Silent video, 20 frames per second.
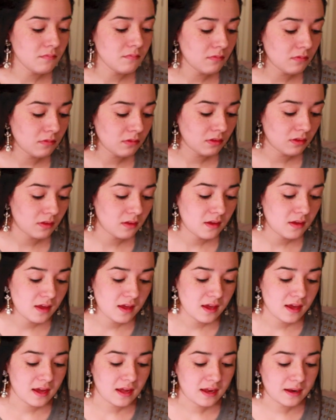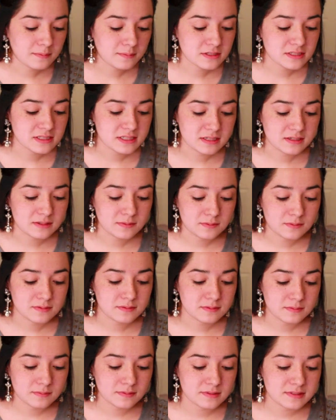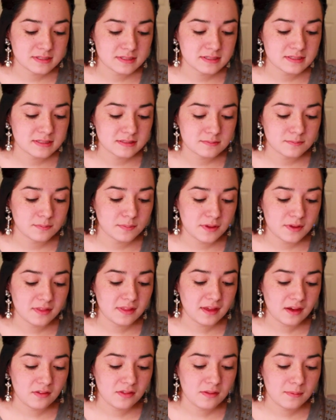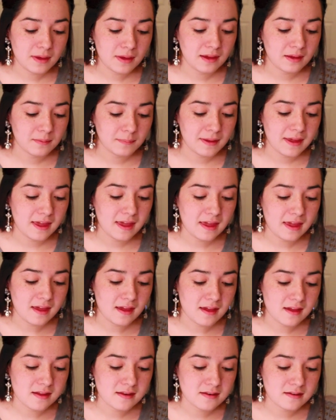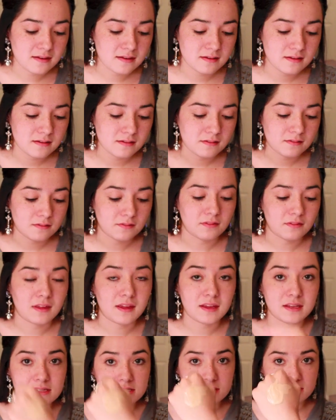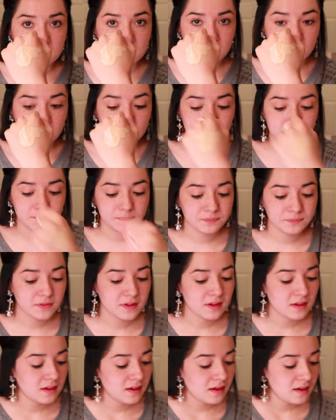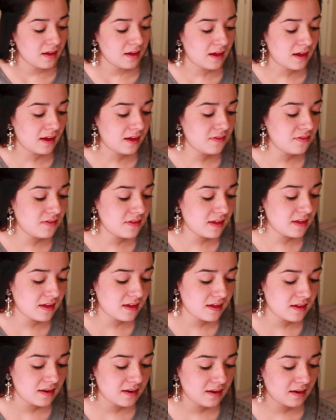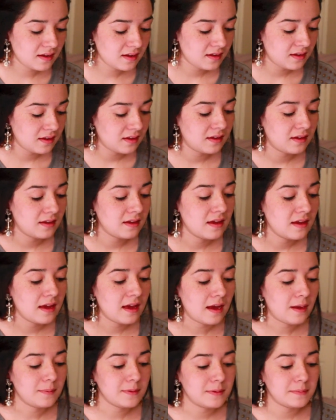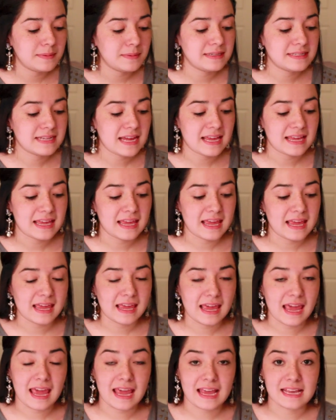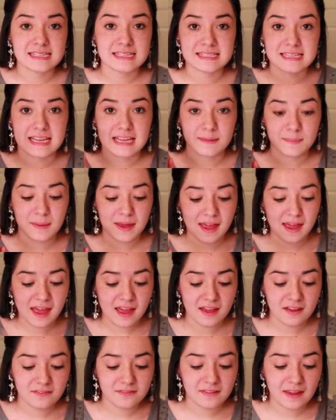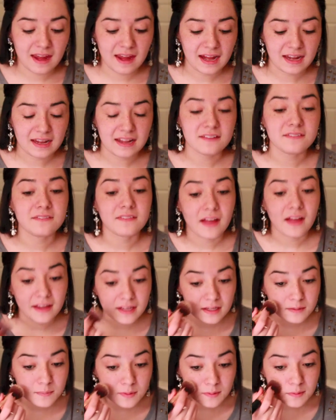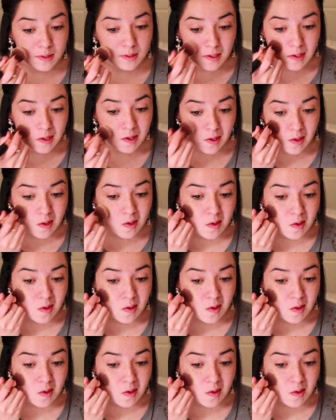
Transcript: I'm just going to put that on the back of my hand like so. And then I'm going to be taking a Sigma F80 flat kabuki